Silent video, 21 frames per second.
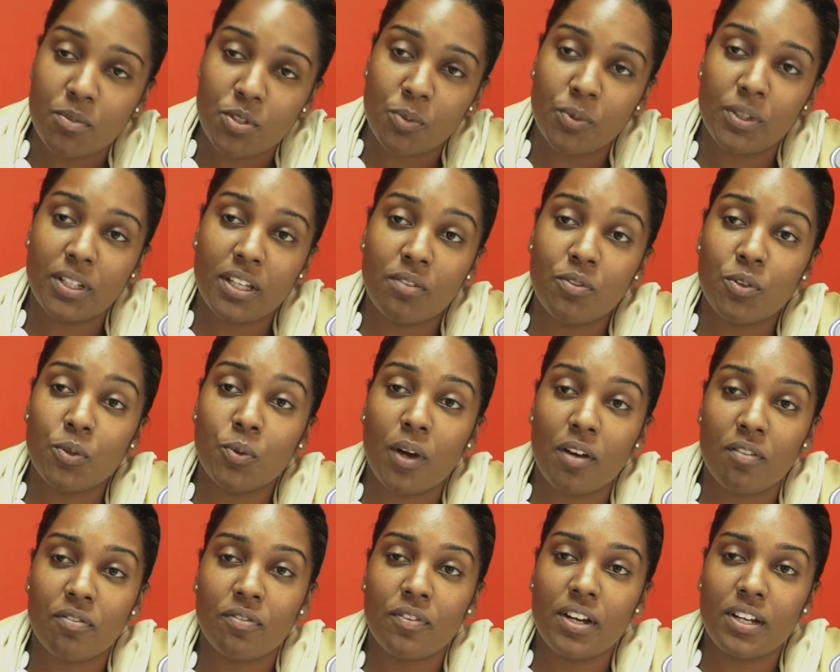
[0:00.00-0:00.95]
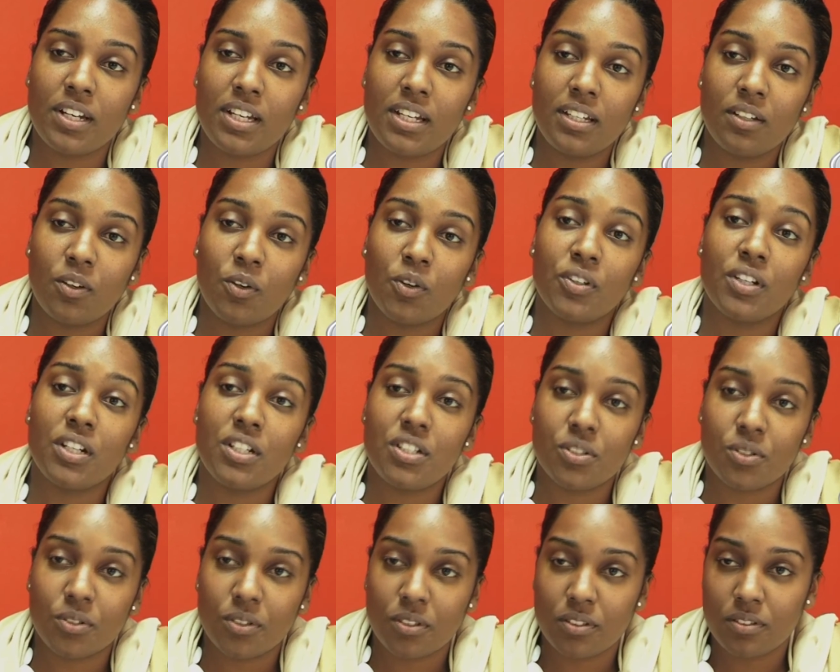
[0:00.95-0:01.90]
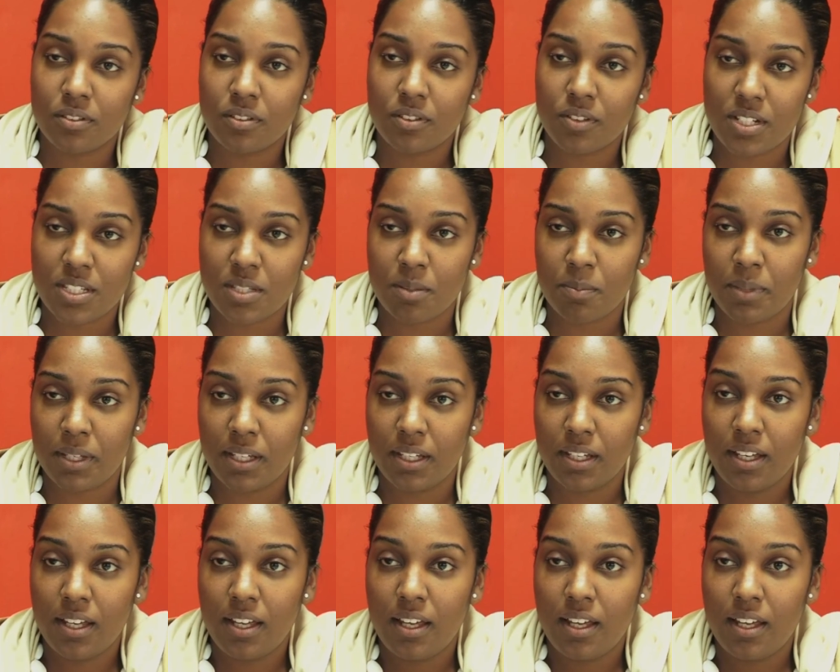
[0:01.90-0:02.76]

So we'll give you a very original recipe.